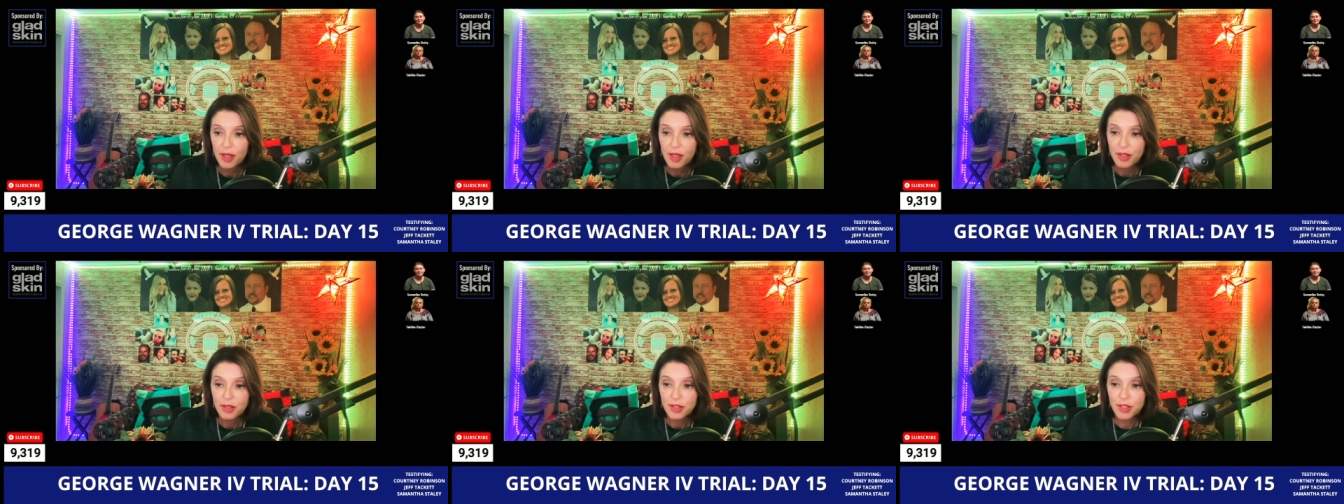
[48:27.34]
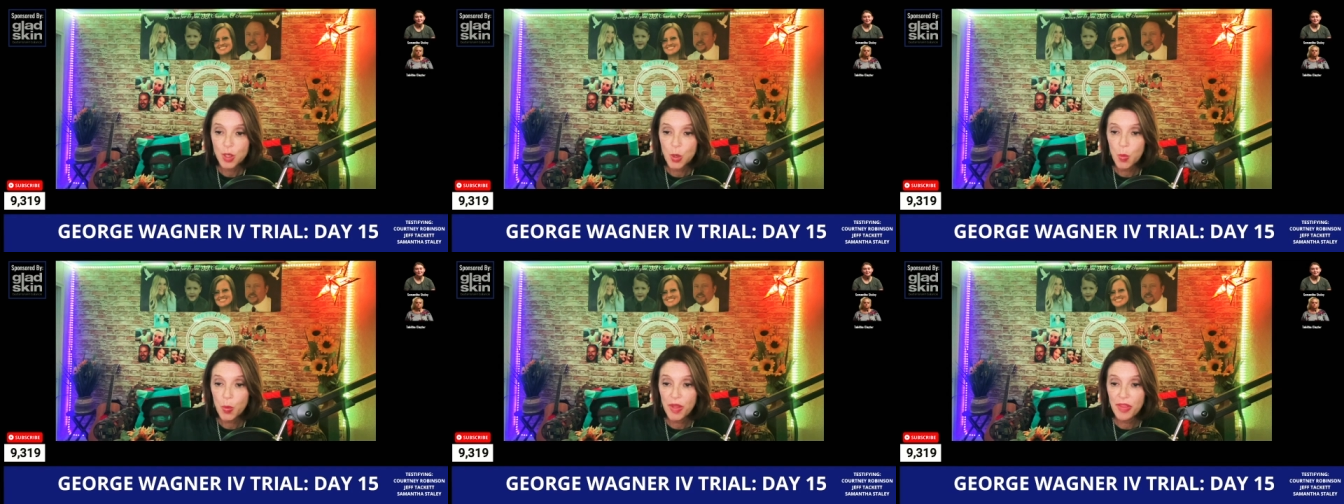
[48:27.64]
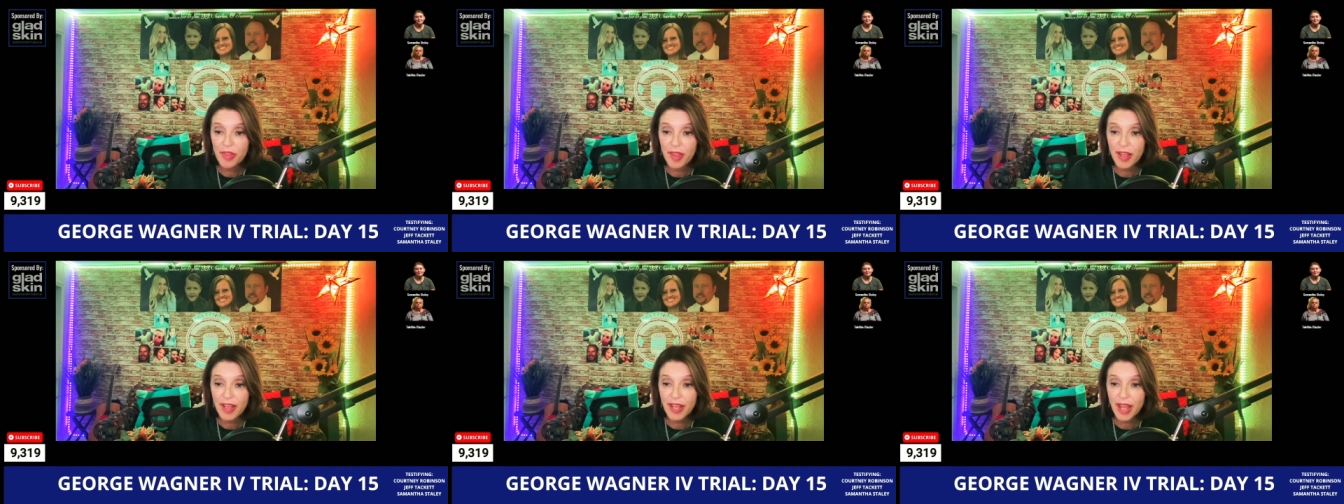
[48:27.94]
So when
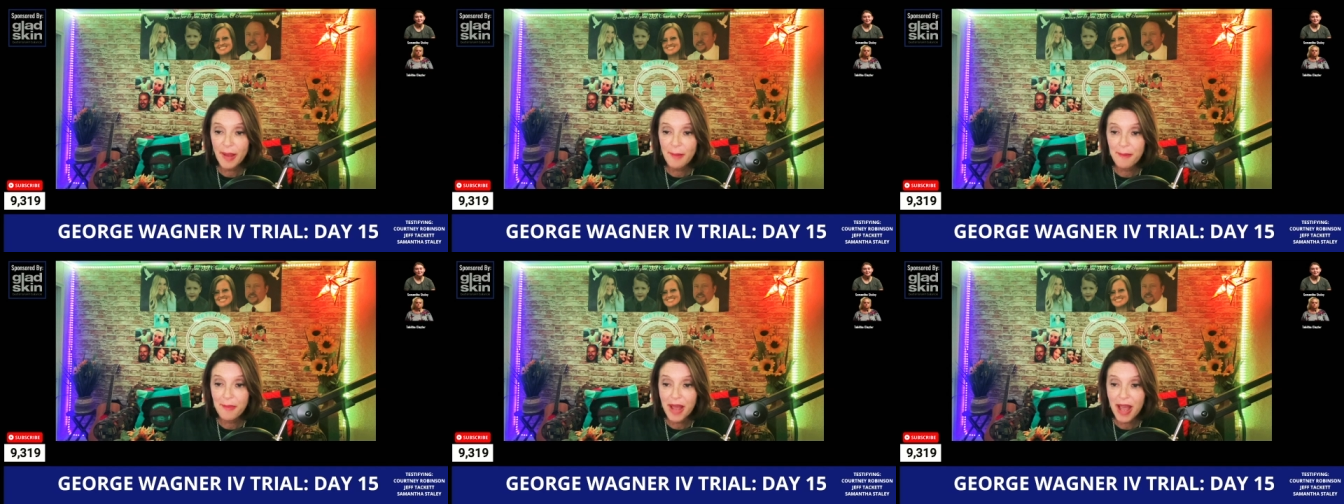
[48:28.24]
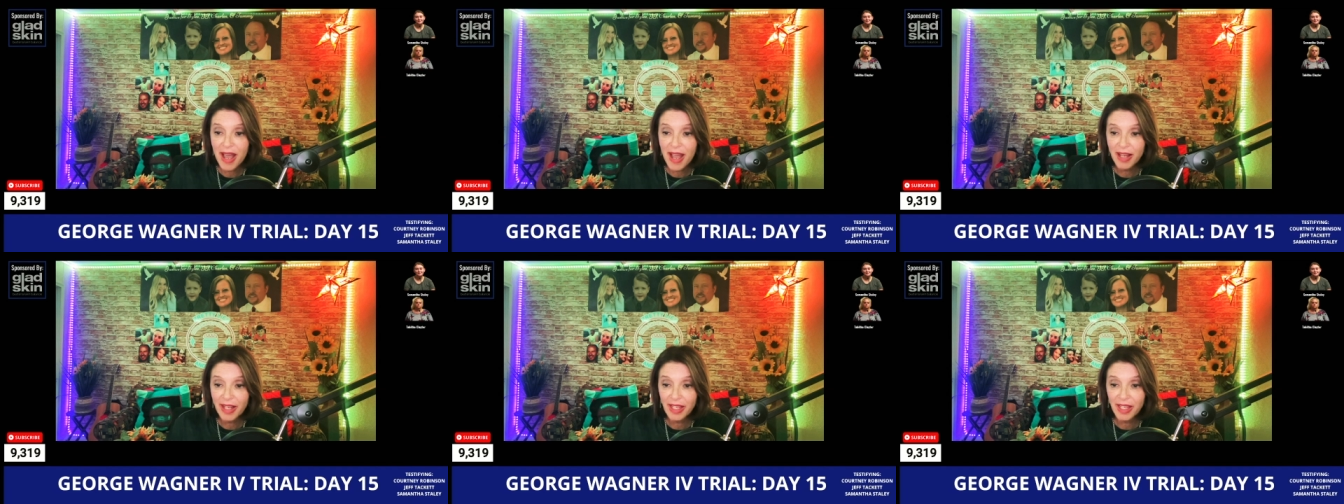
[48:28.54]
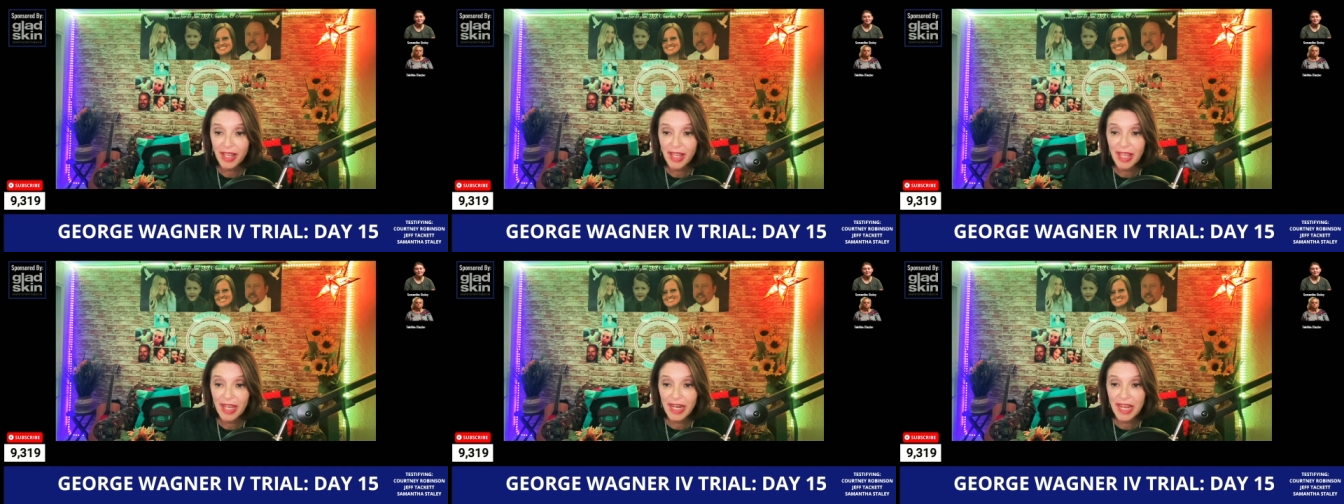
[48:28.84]
they came back
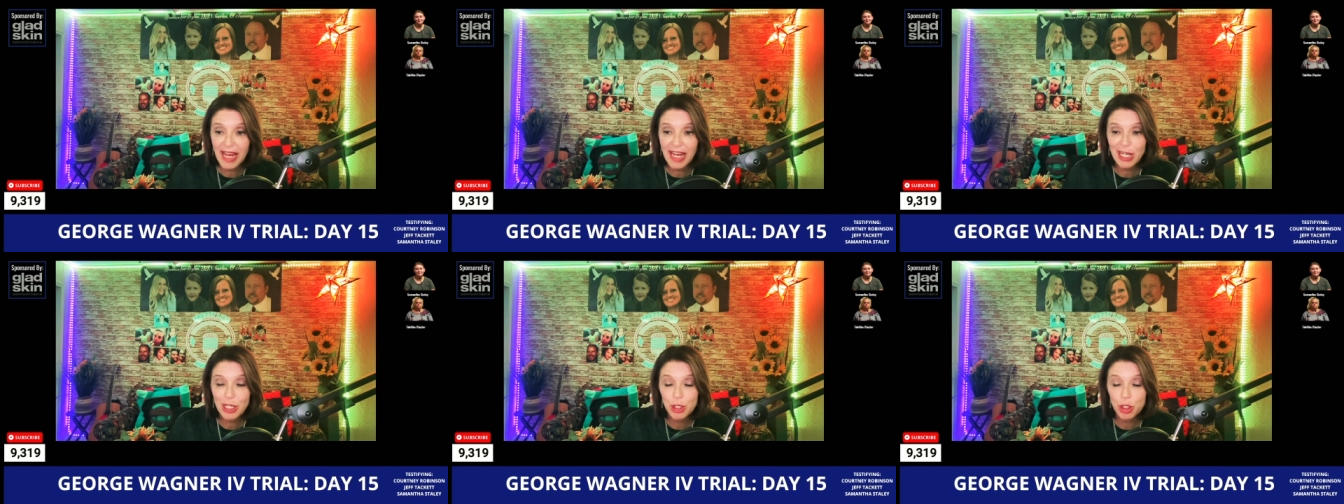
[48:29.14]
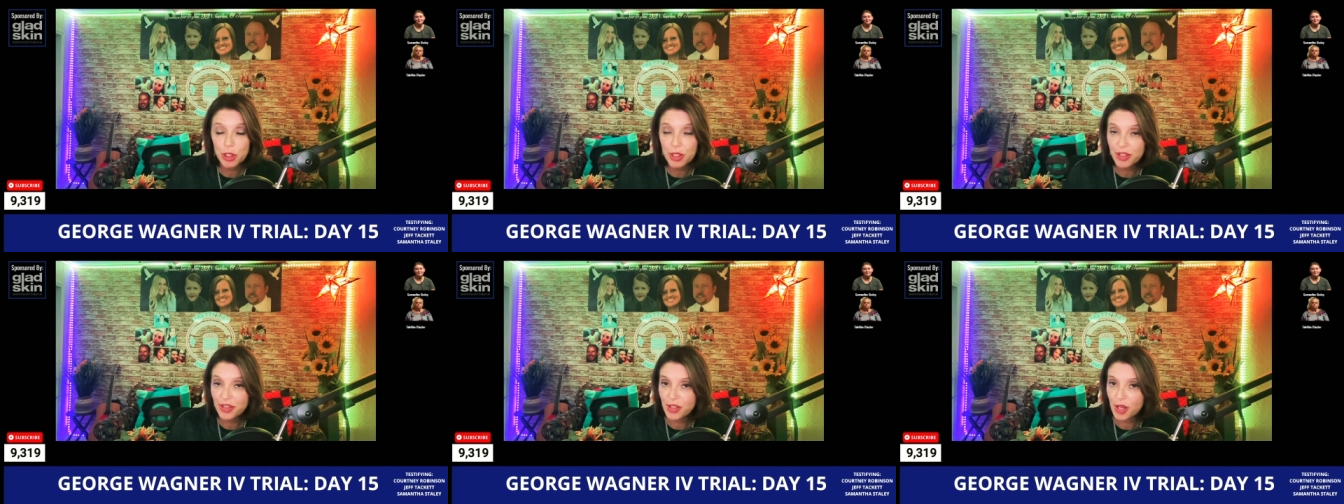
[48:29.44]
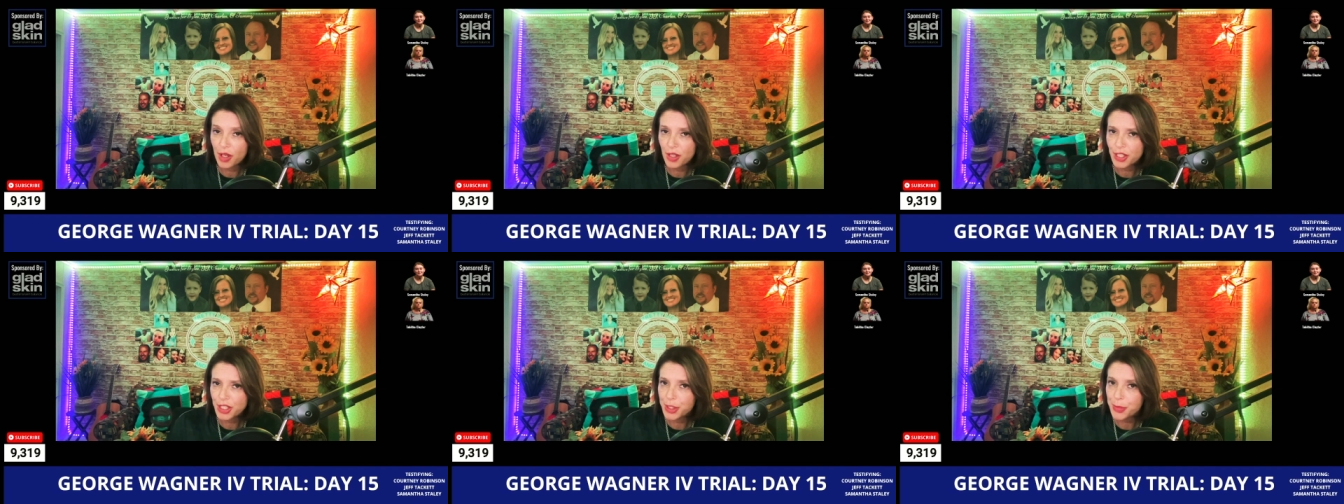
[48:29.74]
and Angela
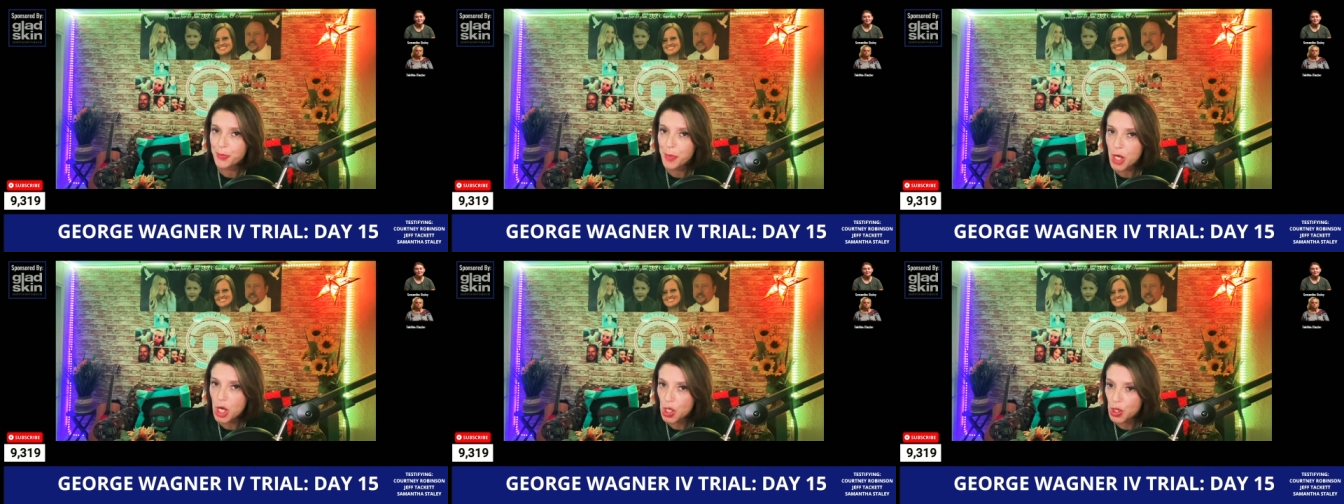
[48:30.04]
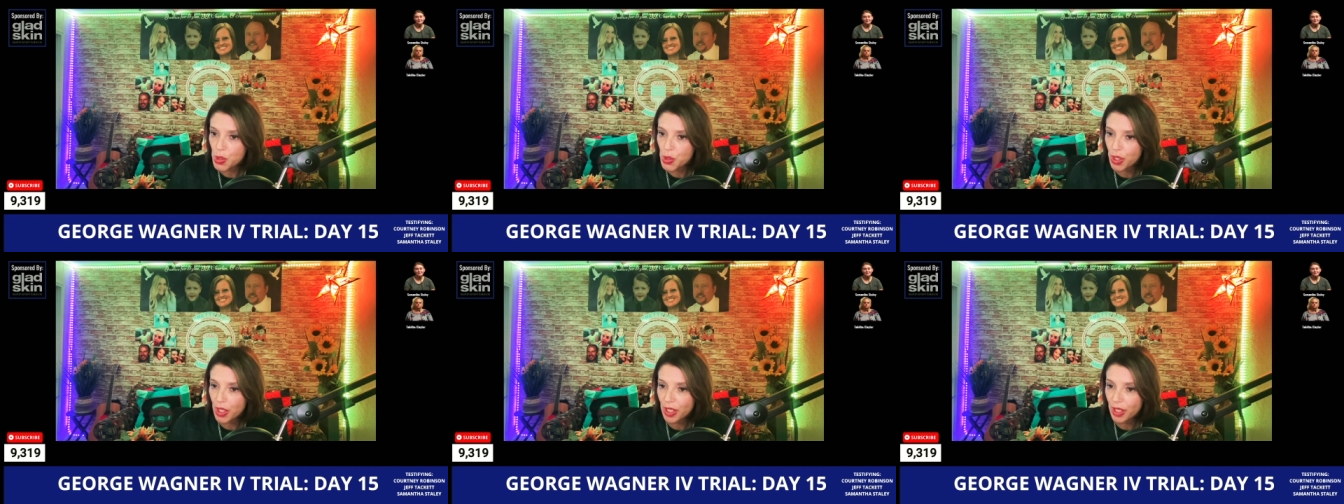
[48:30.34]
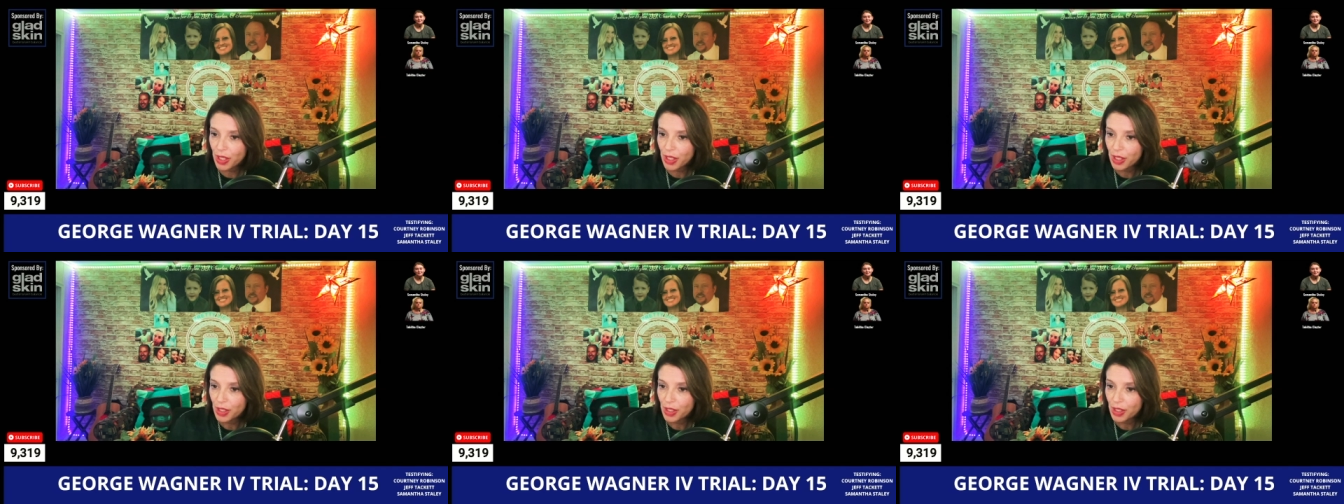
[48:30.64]
saw smoke,